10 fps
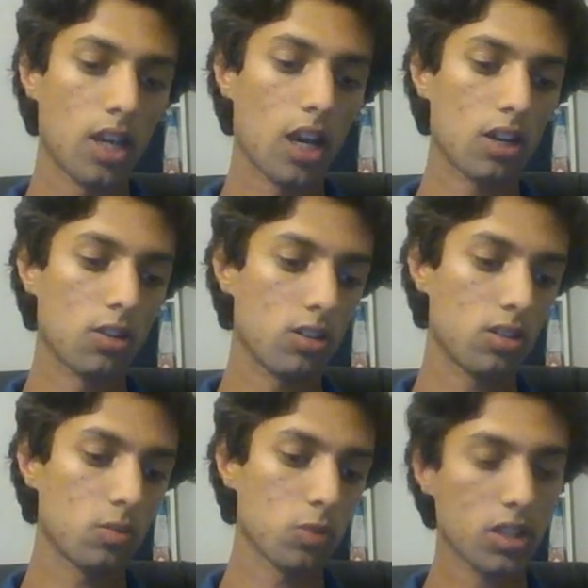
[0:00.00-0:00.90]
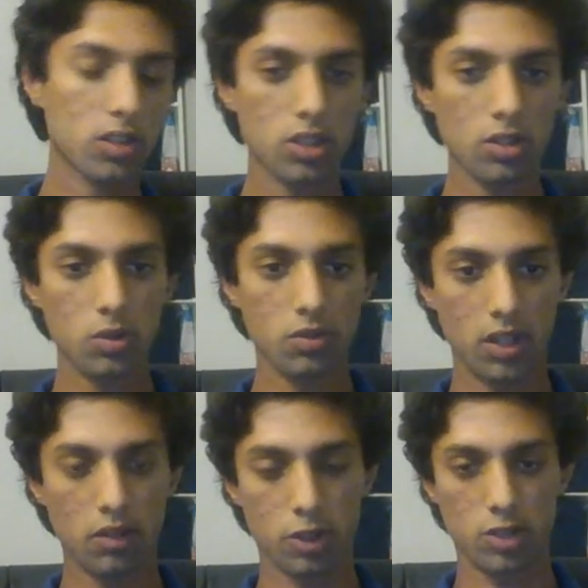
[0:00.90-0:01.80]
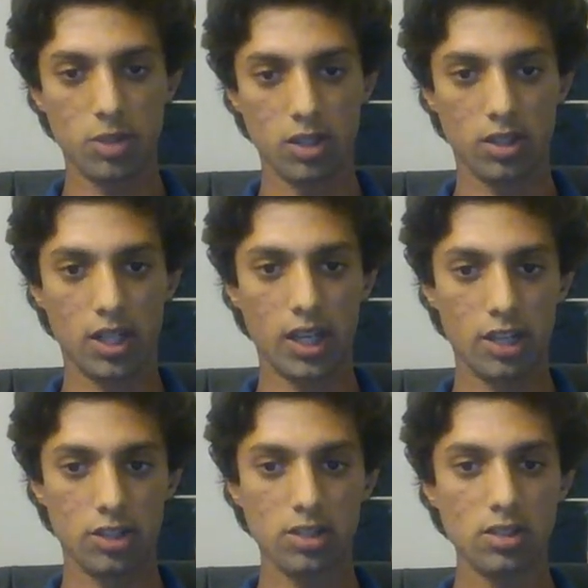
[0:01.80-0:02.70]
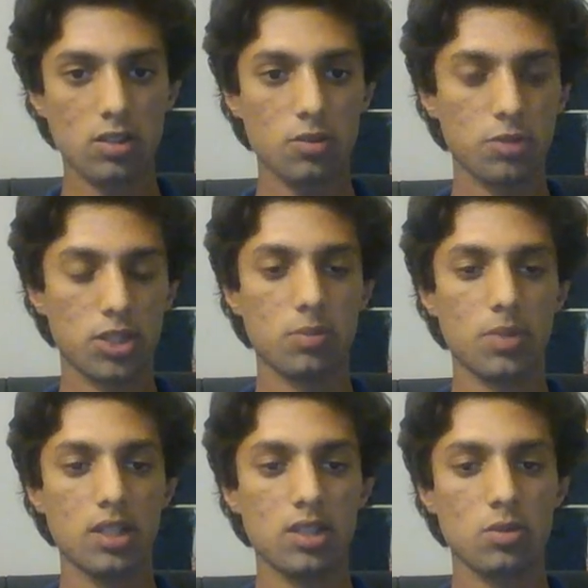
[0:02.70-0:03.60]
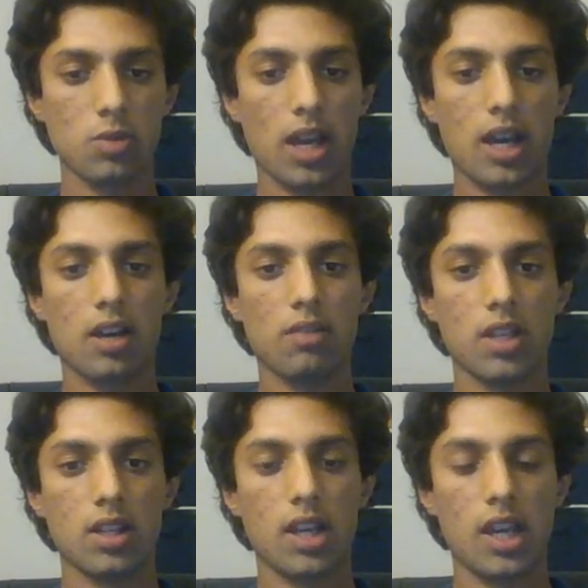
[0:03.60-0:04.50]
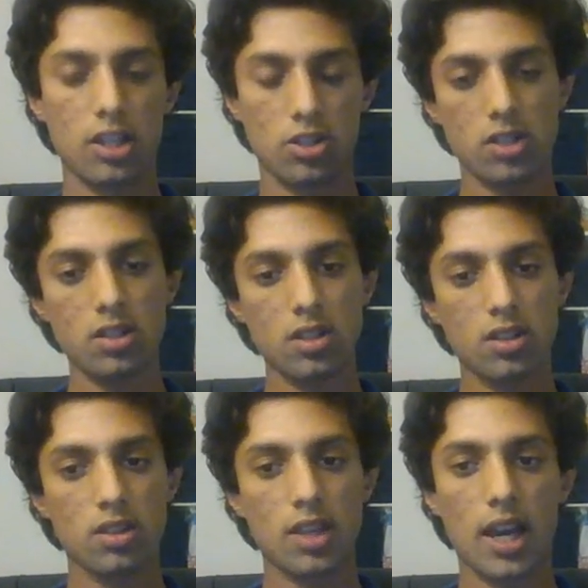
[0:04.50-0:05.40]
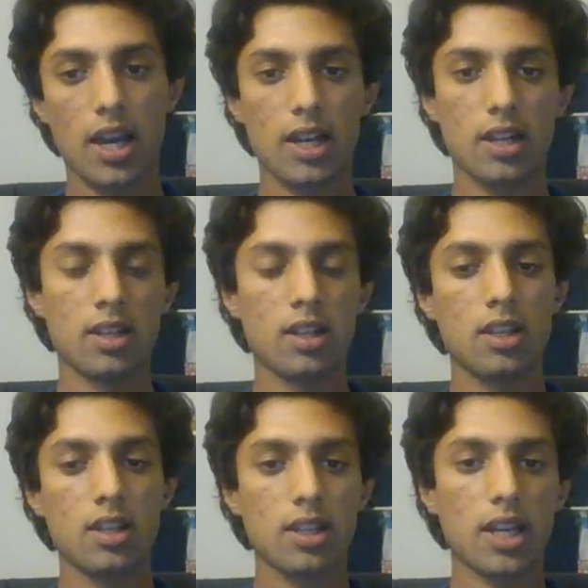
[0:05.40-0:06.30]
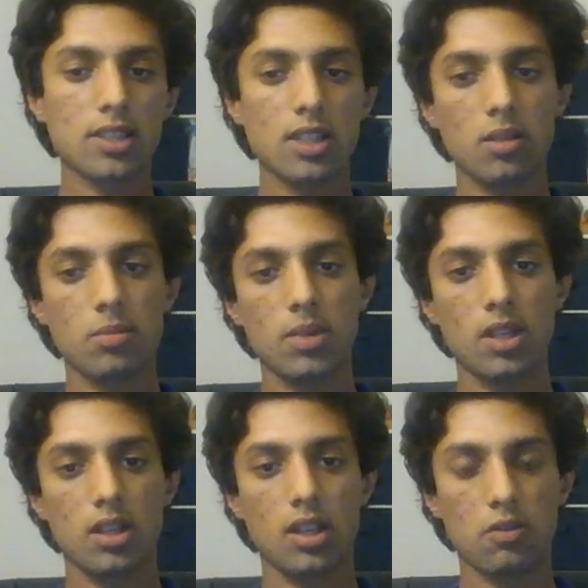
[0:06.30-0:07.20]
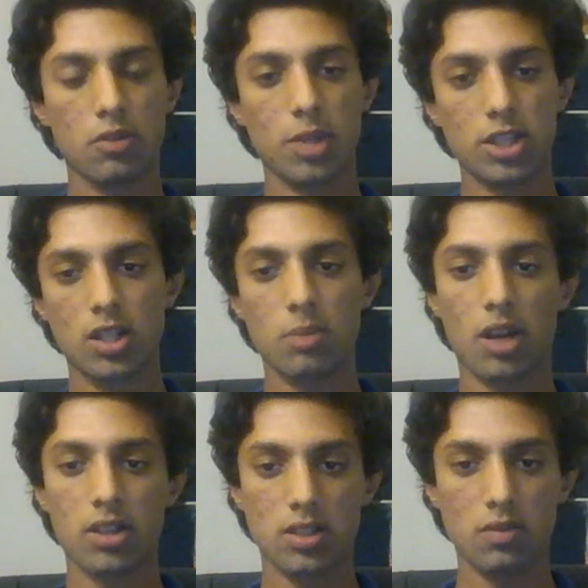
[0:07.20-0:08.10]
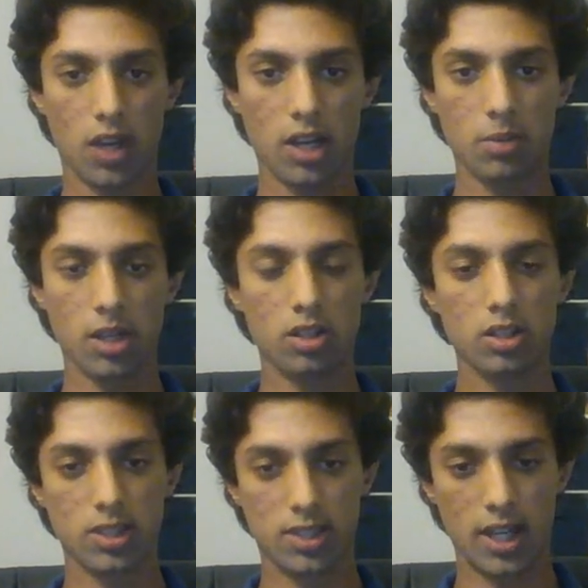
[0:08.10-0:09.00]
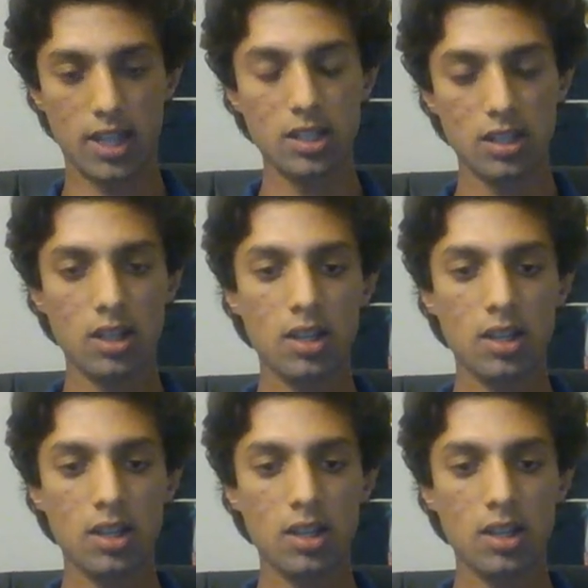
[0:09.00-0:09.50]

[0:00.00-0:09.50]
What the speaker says: Now, we're concerned with reinforcement learning agents, which means we have an agent that gets some information about its environment called a state.